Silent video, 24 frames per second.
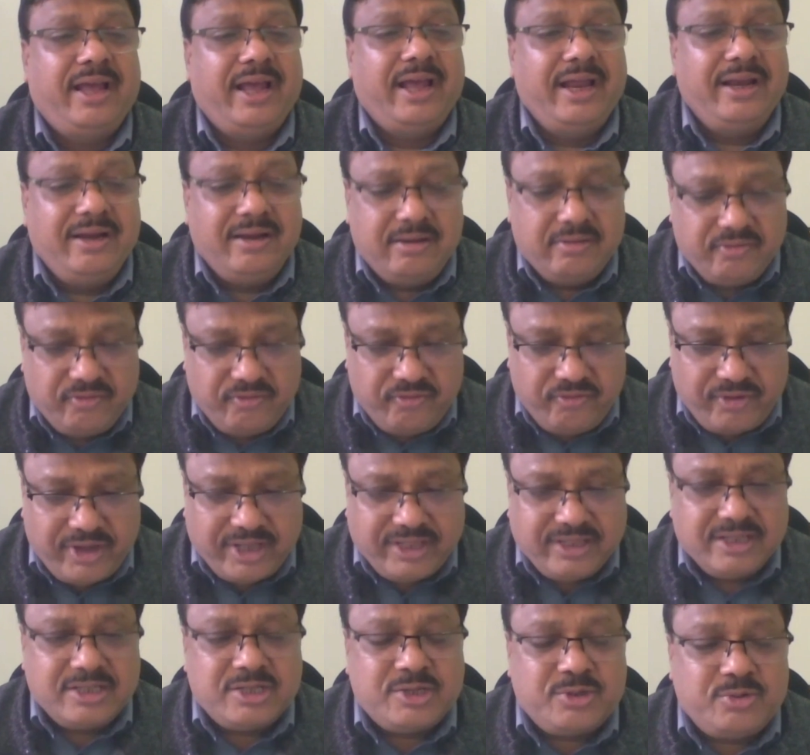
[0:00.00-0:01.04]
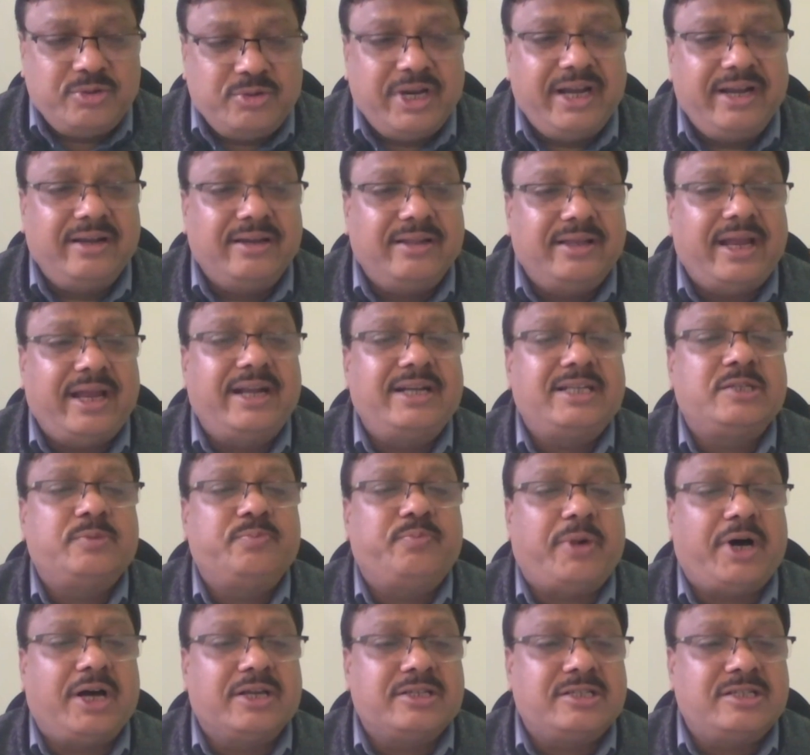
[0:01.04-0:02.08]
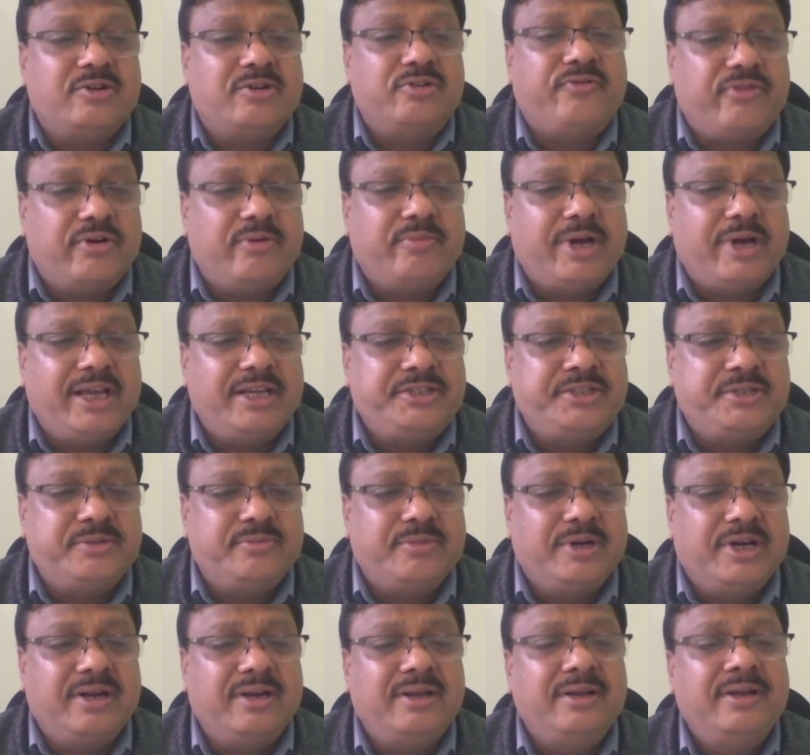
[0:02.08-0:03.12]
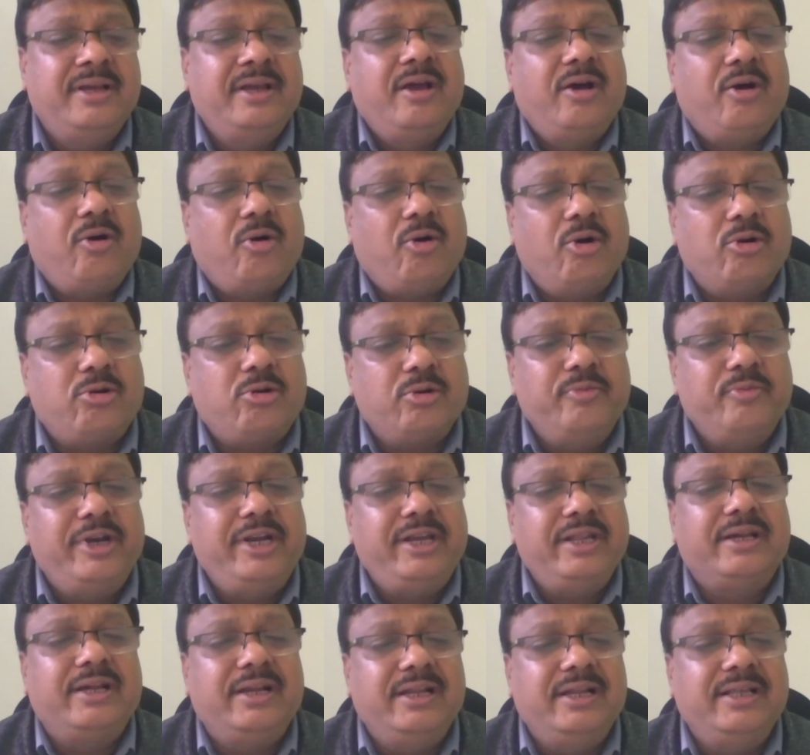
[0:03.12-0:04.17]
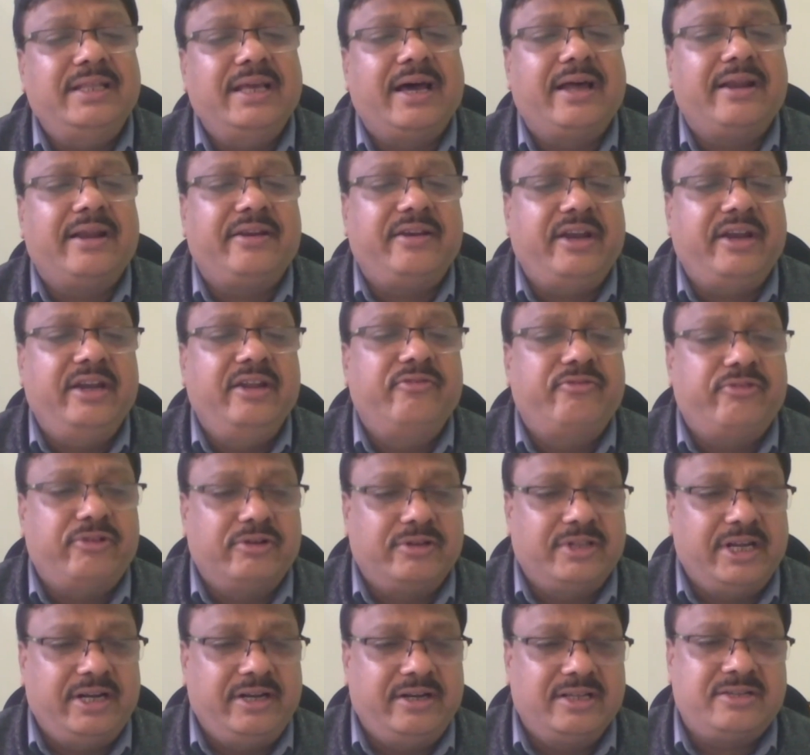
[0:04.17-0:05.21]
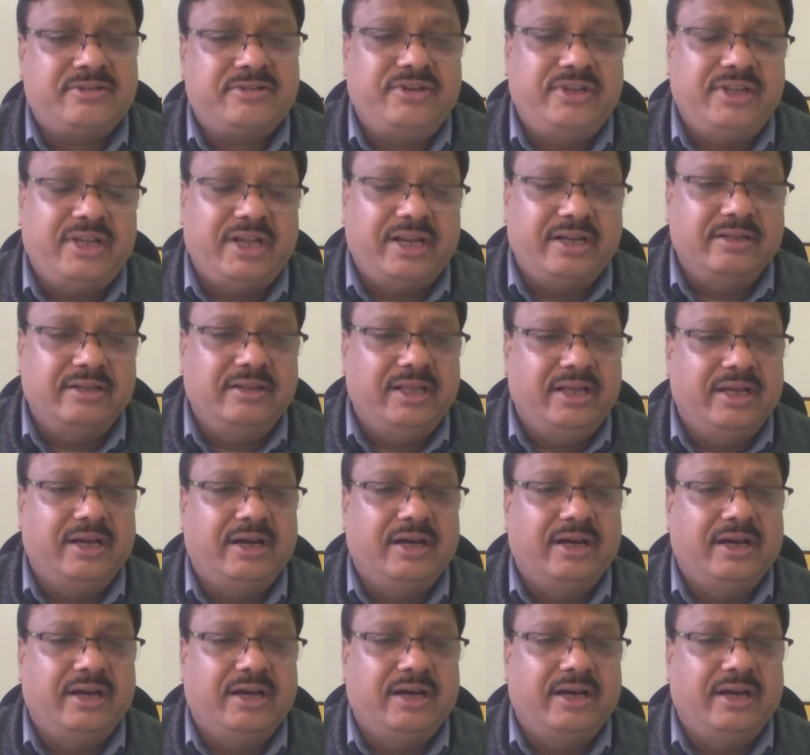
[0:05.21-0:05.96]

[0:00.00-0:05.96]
And when the student gets passed out from IHMR, automatically they are ready for the industry and they